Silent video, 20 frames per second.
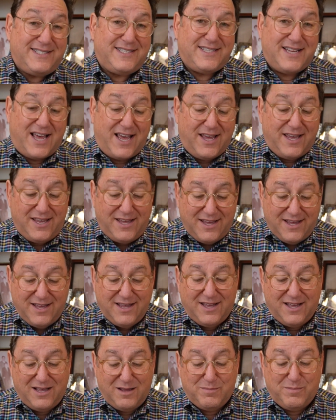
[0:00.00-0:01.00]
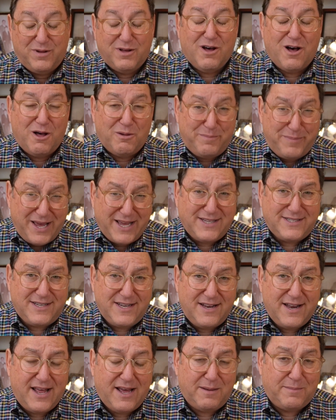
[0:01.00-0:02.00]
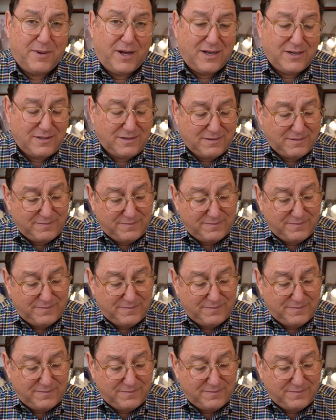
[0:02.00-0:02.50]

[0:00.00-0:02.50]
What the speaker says: say, B'chol Beisi Neman,